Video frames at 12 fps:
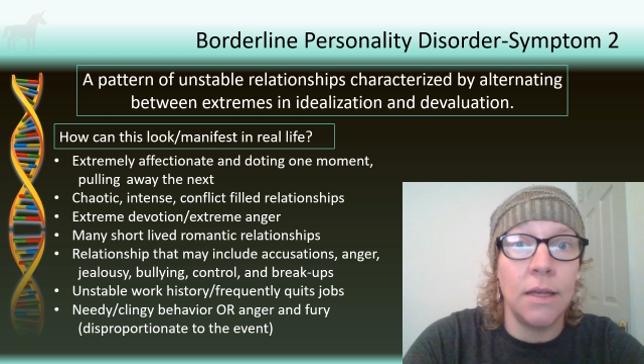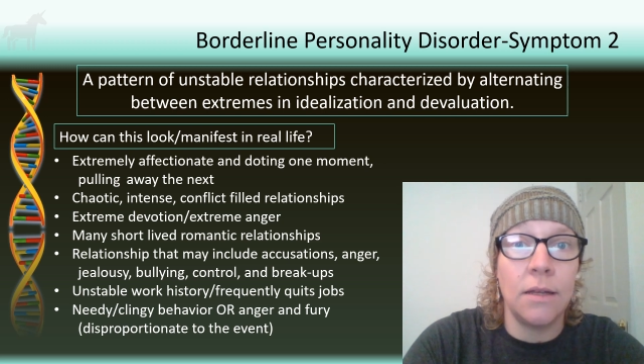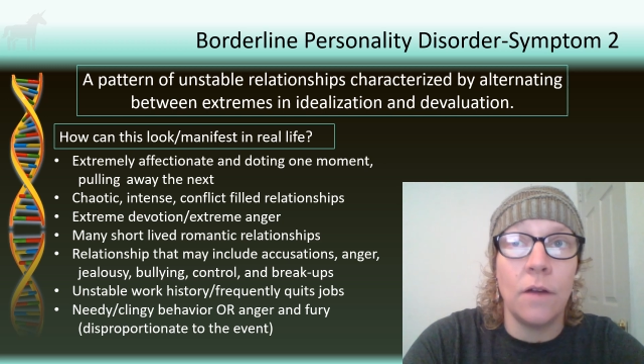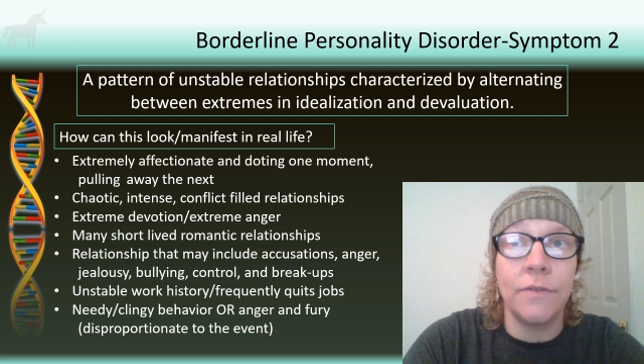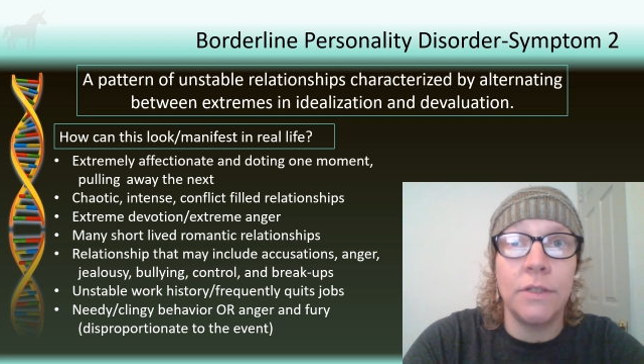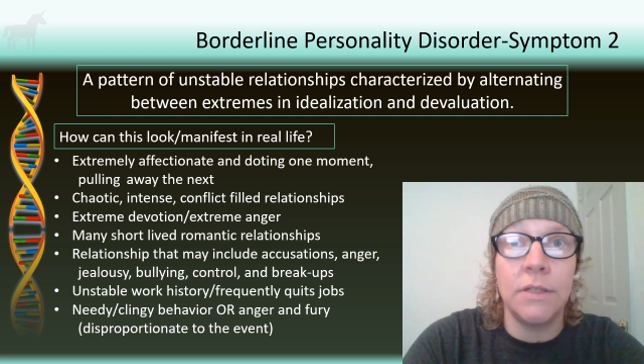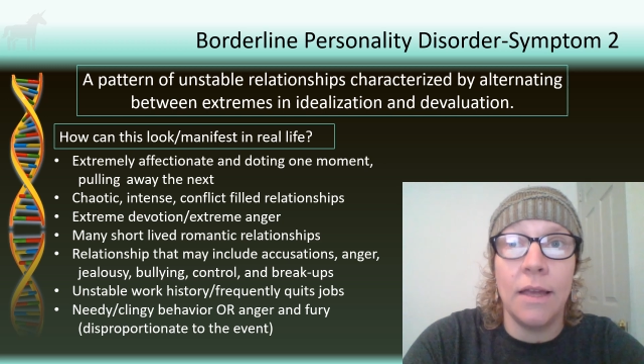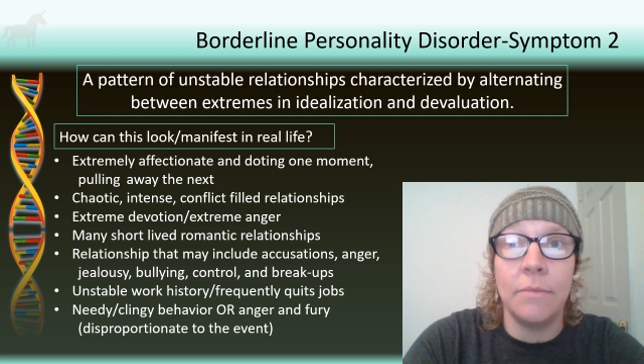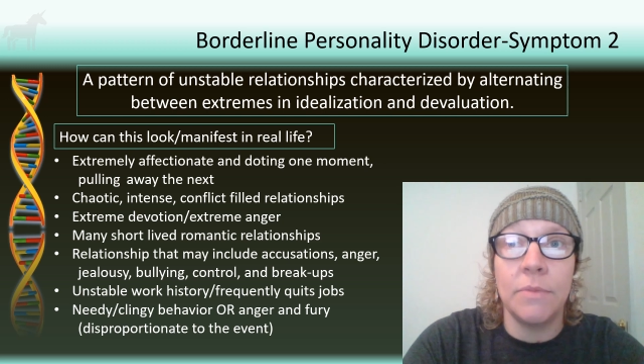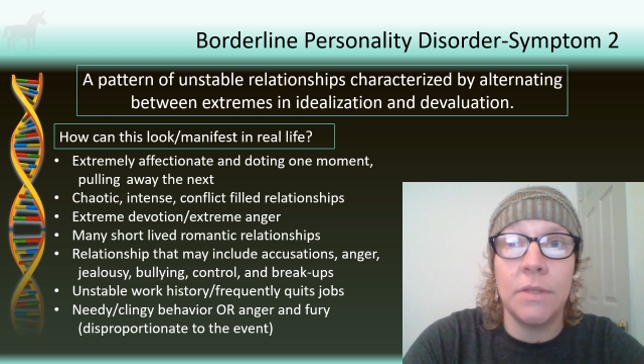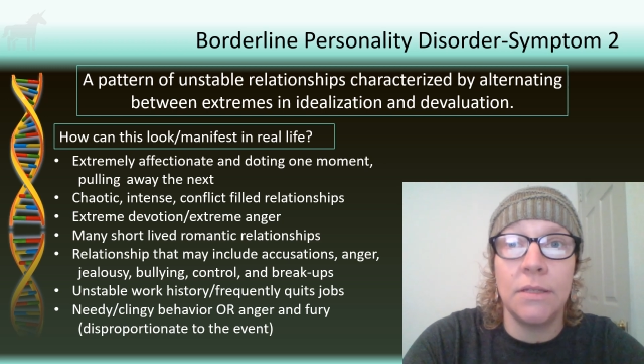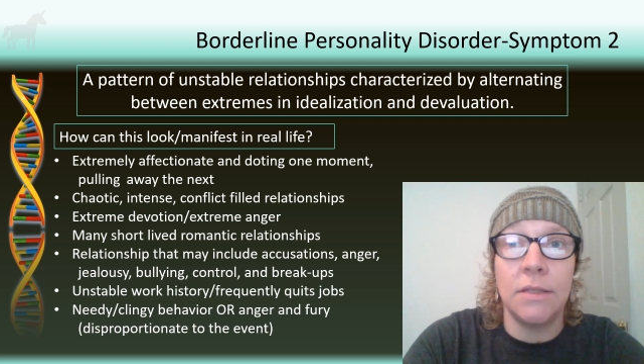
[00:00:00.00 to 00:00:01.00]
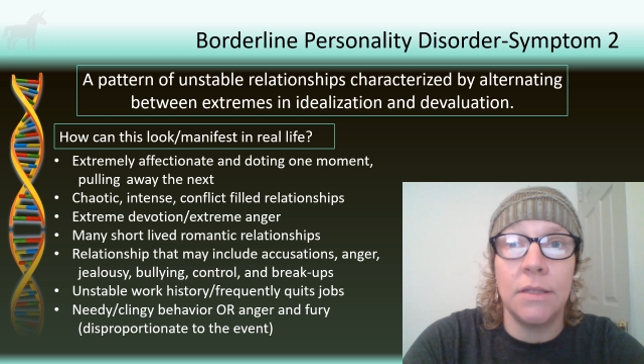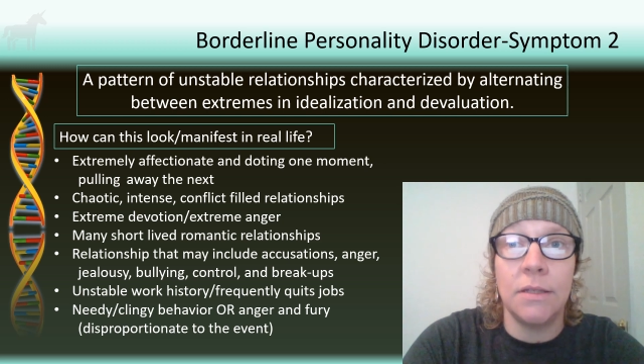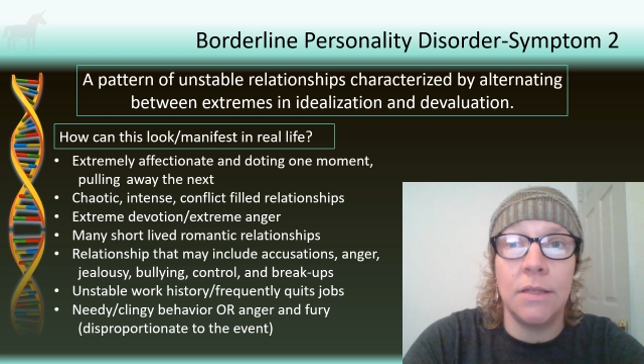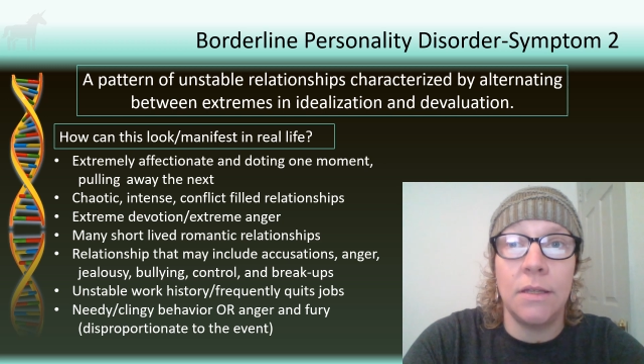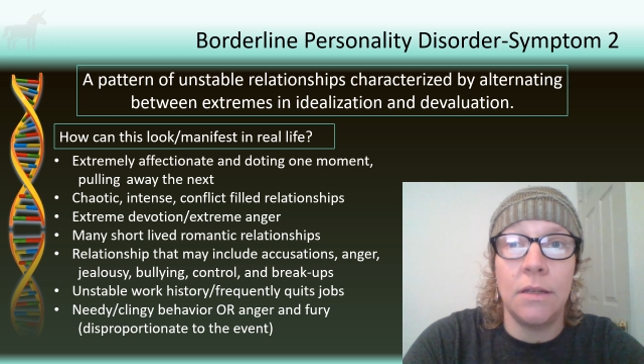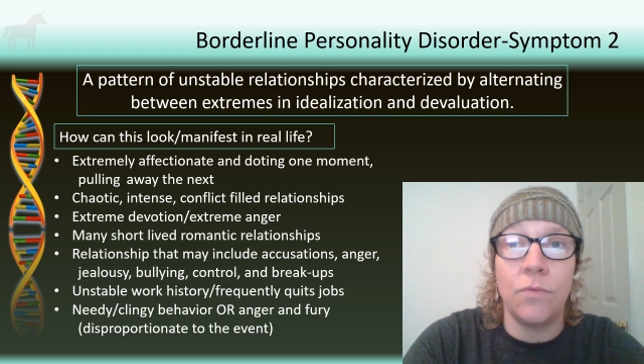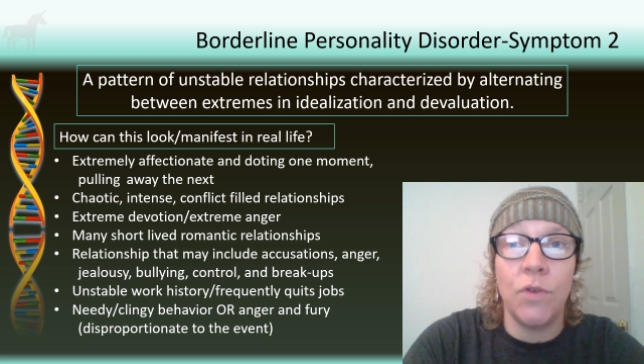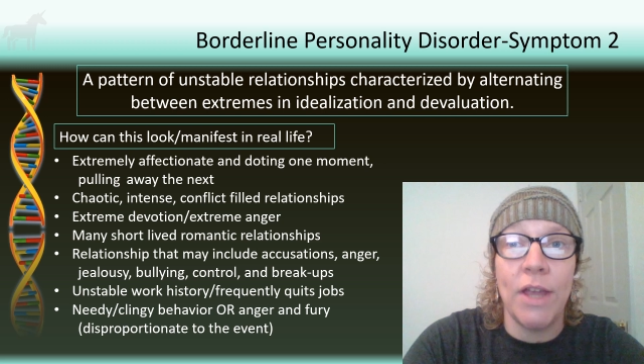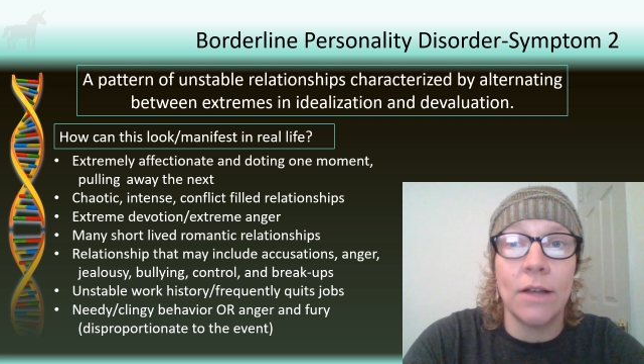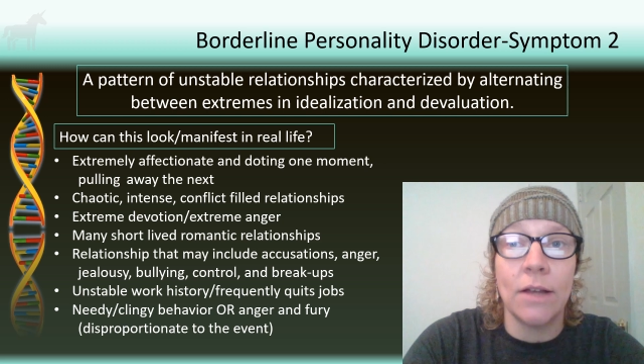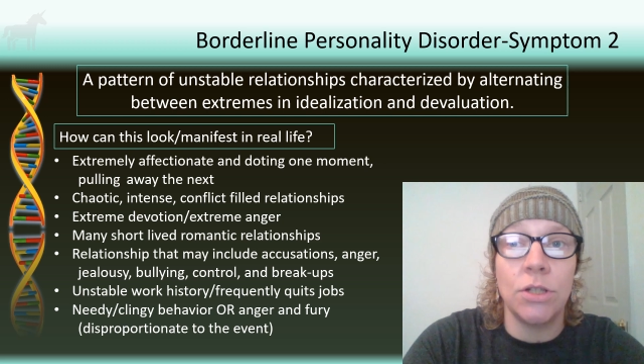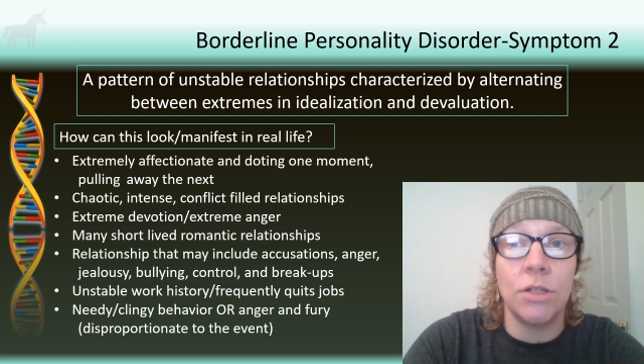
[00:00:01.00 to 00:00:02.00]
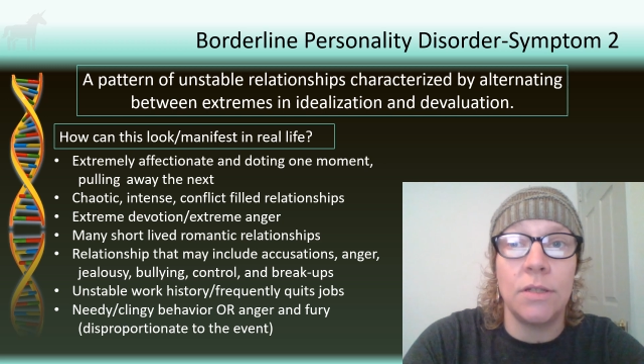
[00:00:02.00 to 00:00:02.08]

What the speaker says: And oftentimes this is in reaction